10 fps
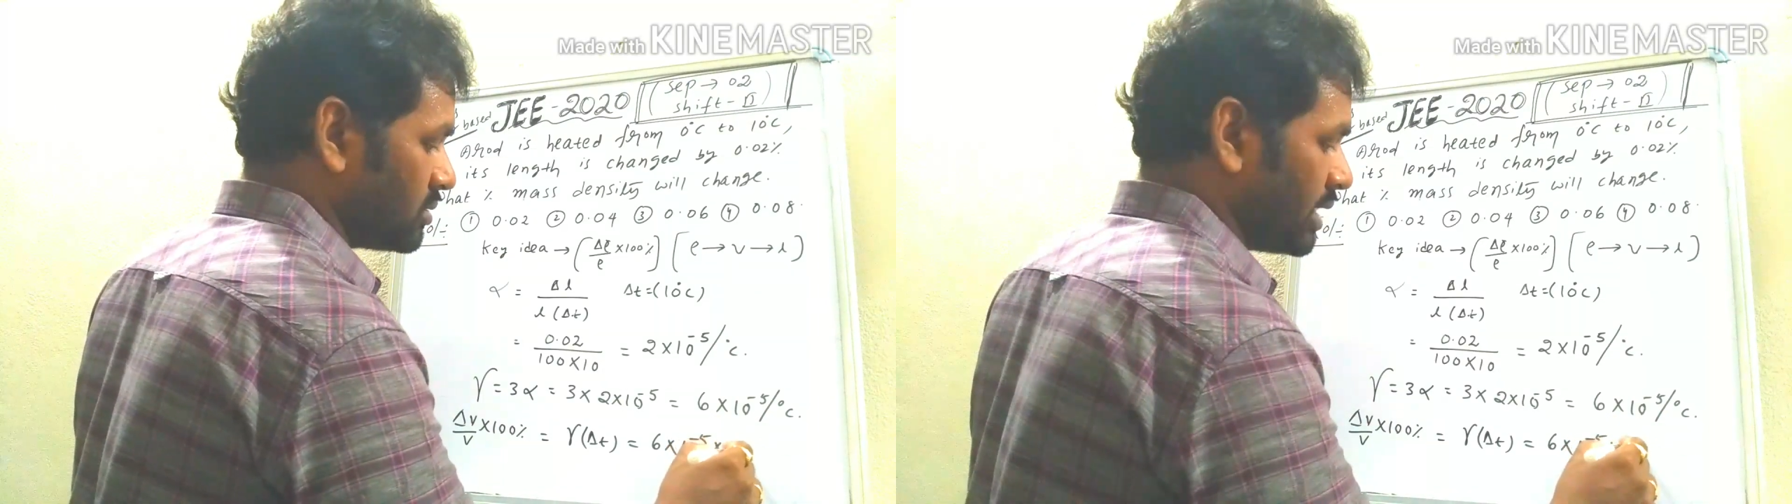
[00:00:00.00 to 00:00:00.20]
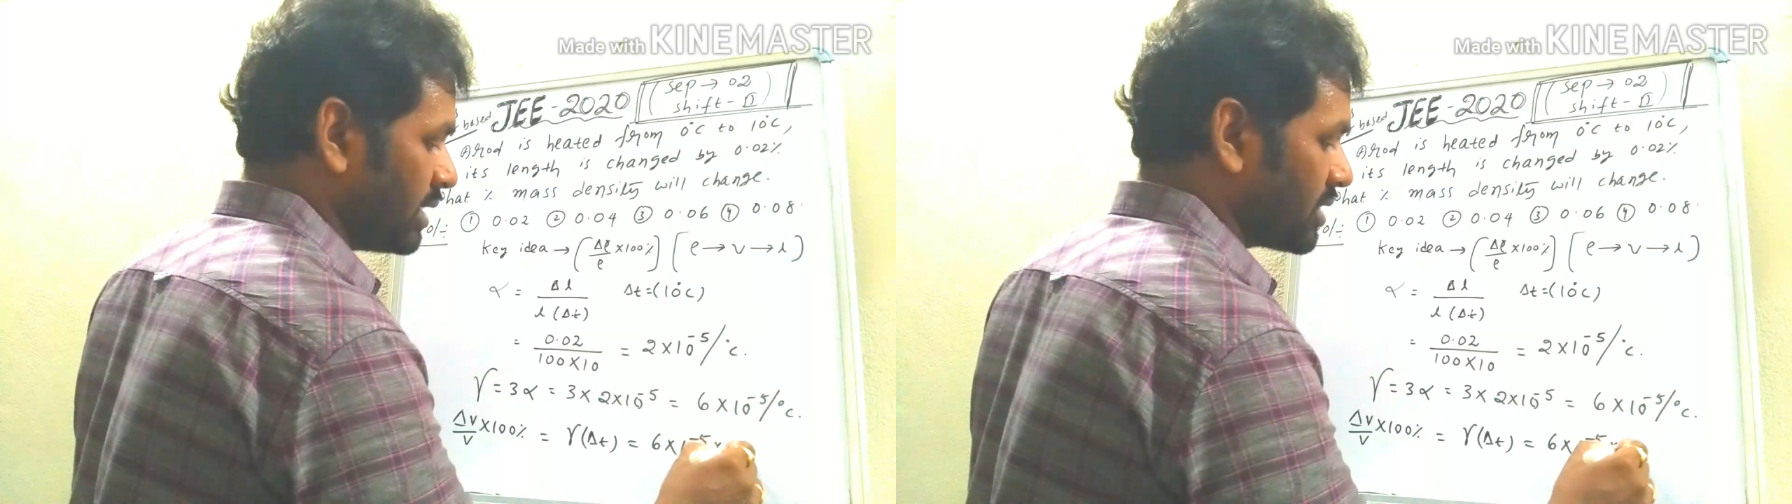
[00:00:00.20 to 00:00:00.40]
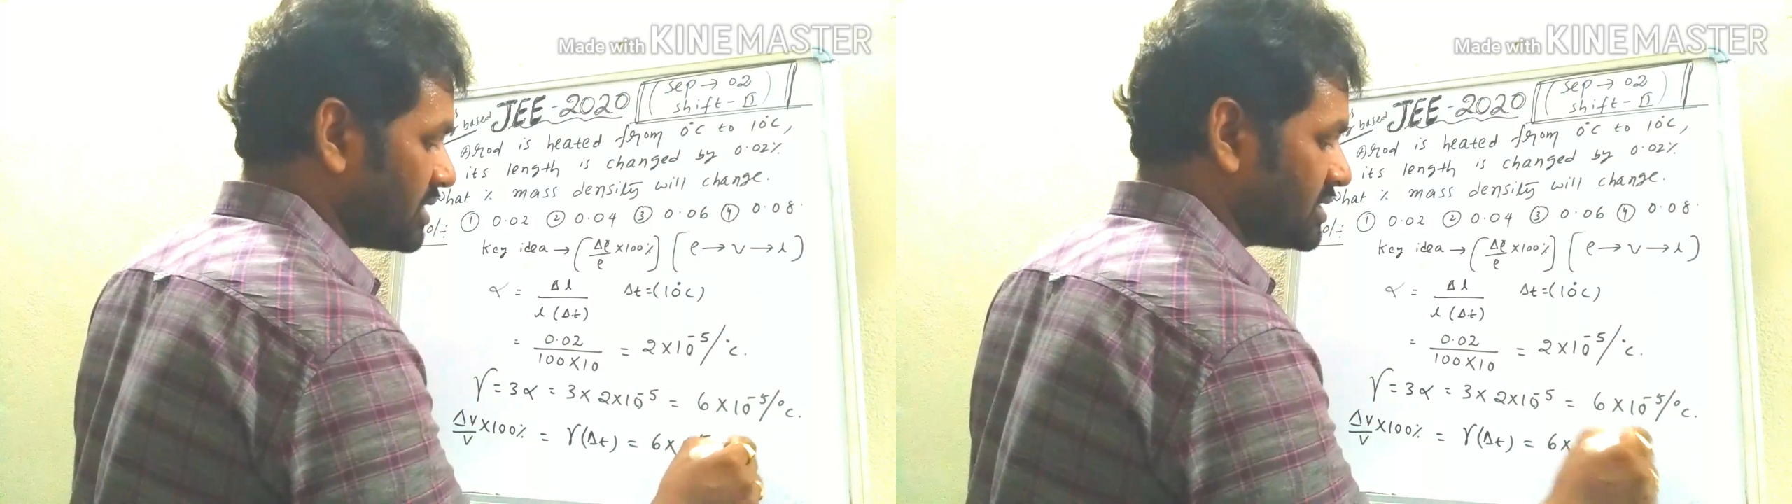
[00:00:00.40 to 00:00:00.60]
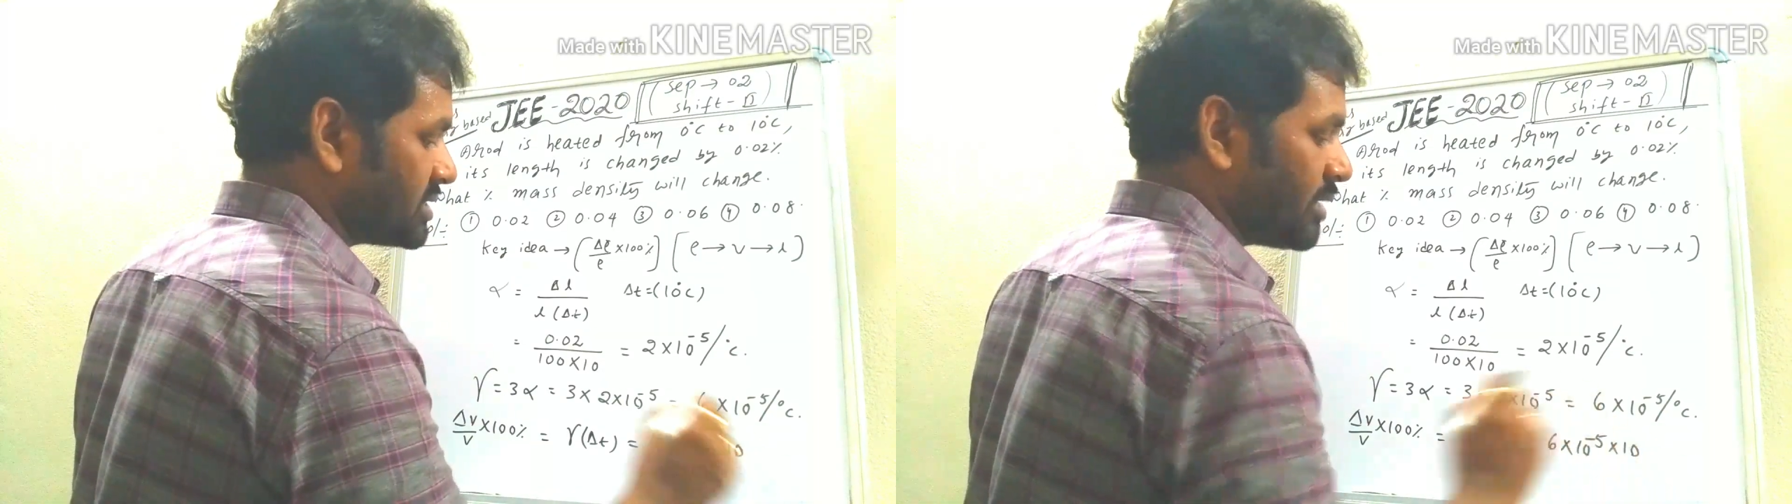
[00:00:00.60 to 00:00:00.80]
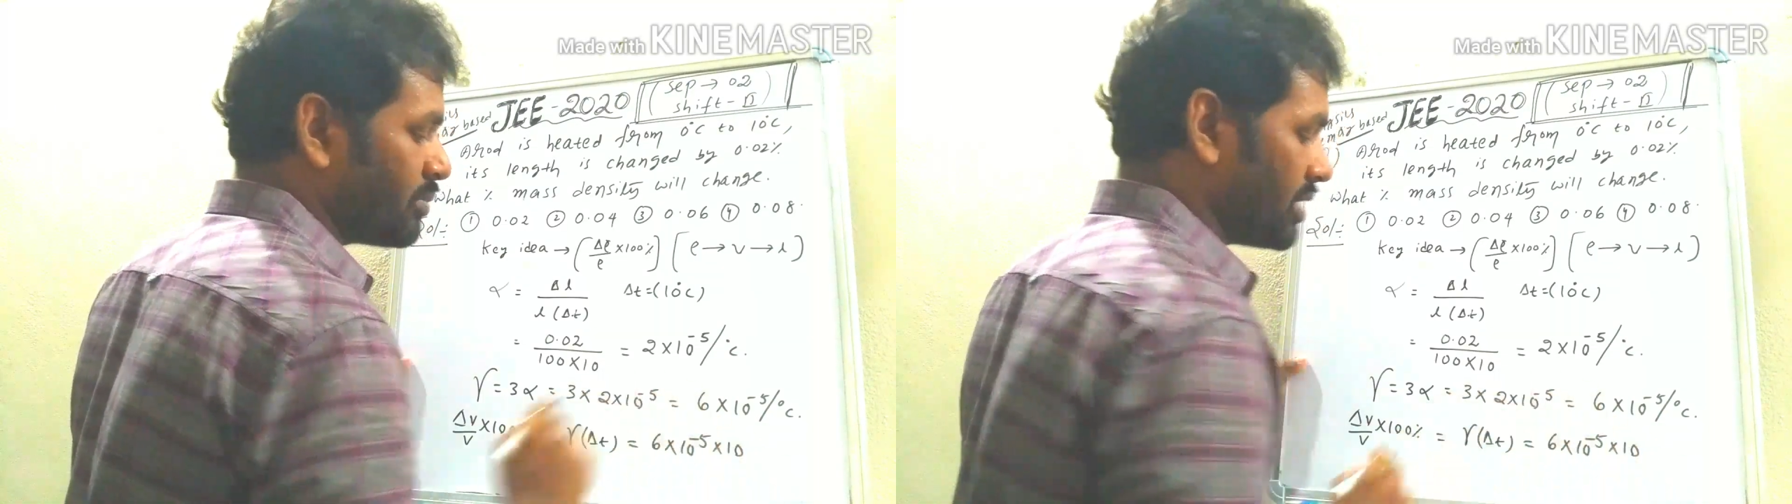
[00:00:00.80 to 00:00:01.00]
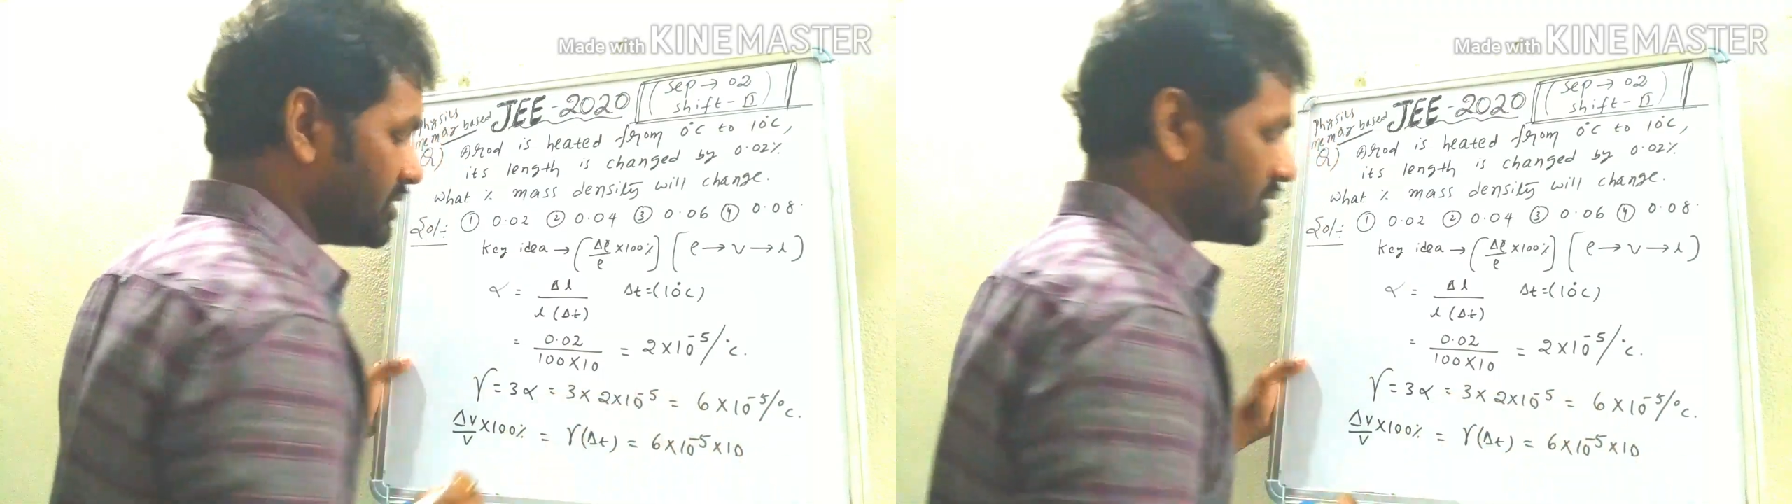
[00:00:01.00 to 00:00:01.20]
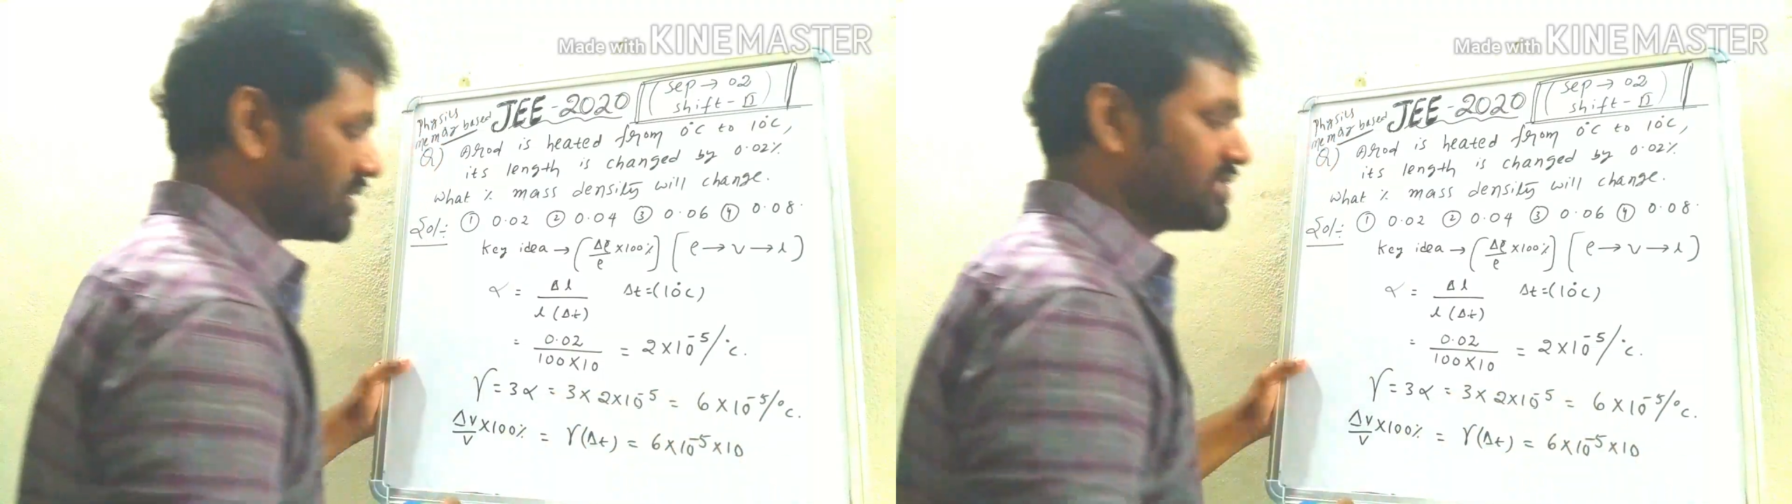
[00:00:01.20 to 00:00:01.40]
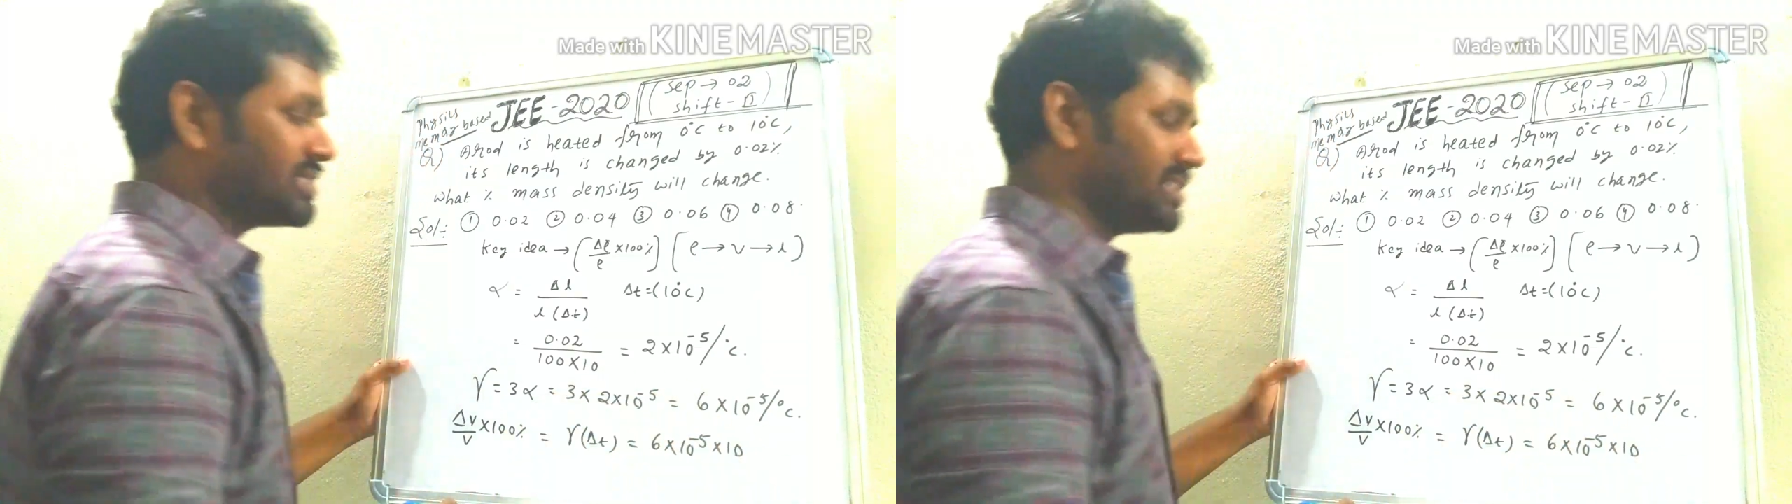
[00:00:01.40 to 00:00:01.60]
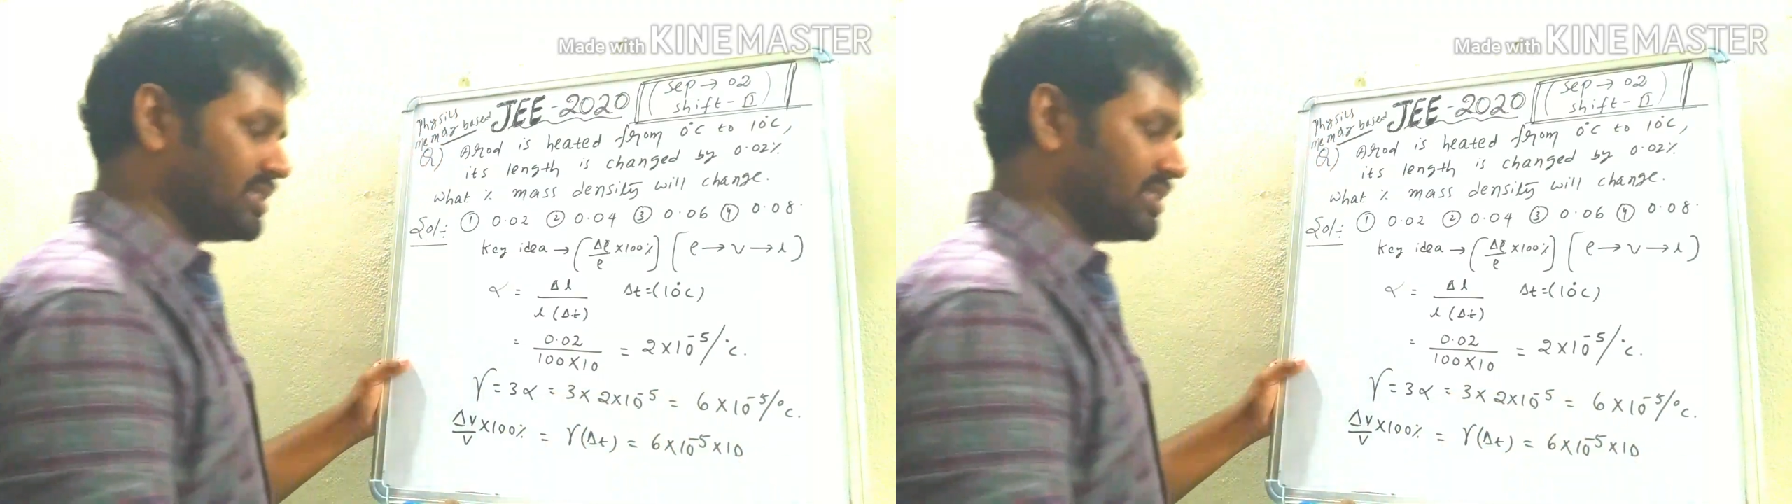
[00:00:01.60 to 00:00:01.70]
the increase in temperature is